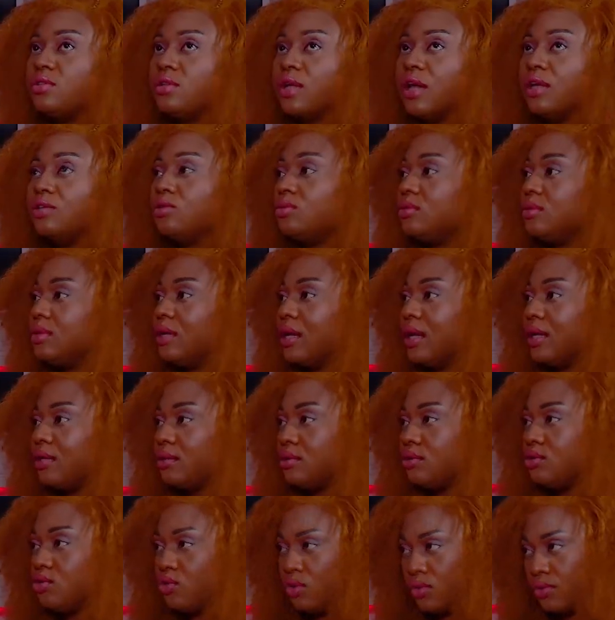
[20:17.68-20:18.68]
I don't like
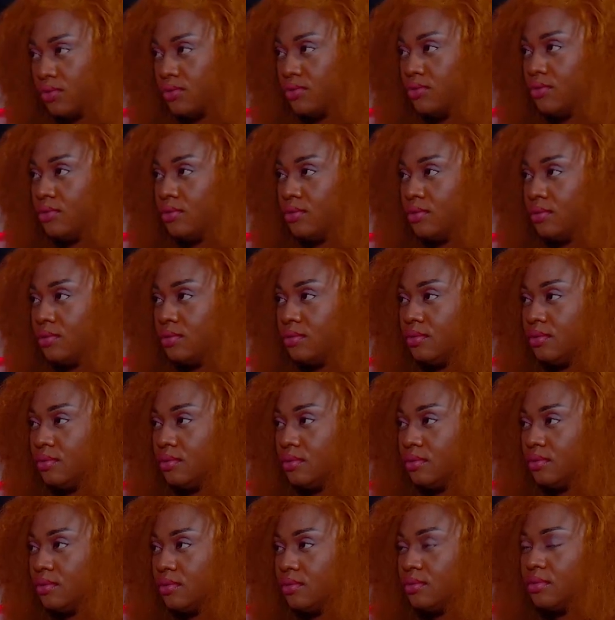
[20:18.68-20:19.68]
chores.
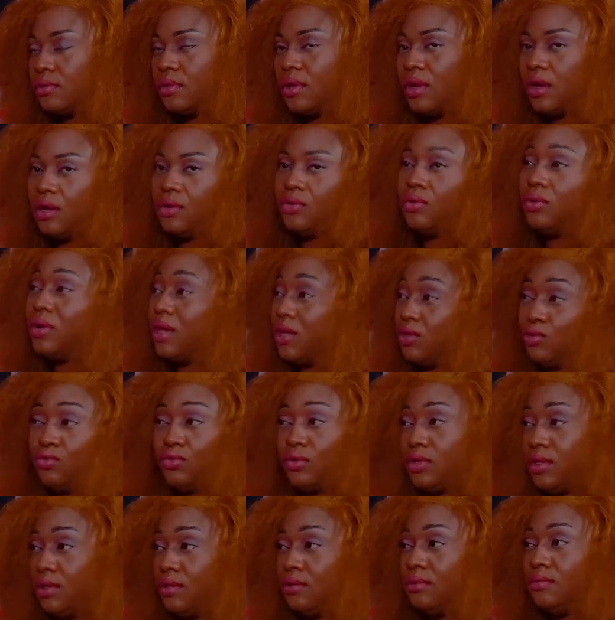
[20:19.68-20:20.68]
Okay. I don't like
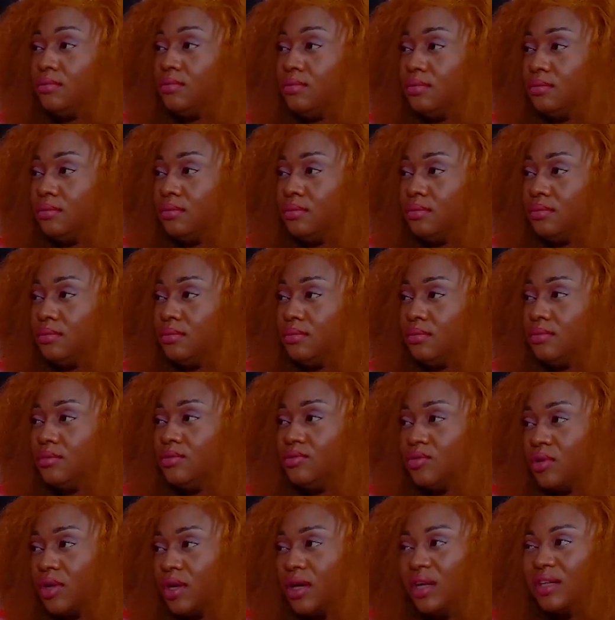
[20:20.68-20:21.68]
cooking. Okay.
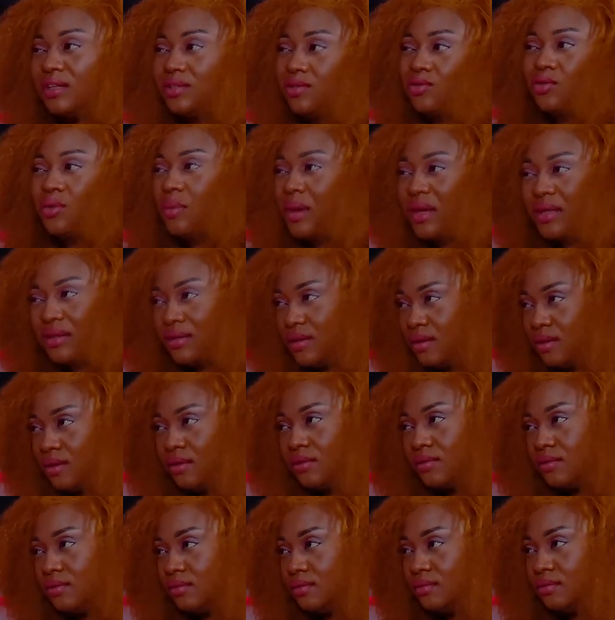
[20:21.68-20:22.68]
Right. It's not my thing.
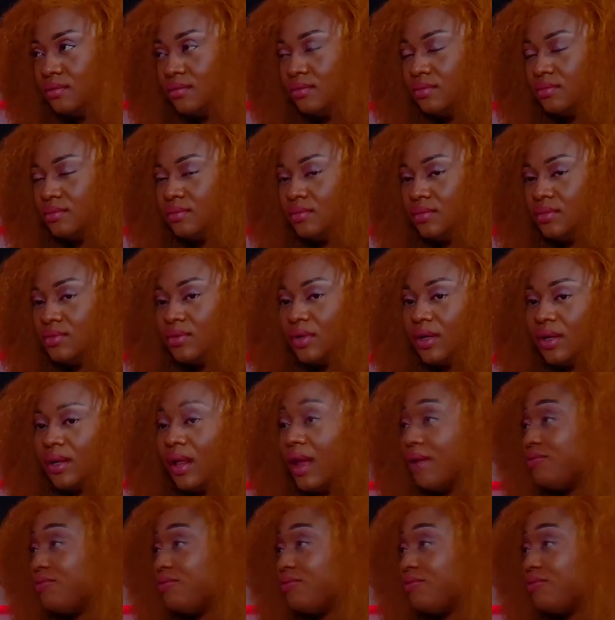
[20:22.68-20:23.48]
Mm -hmm. Right. I've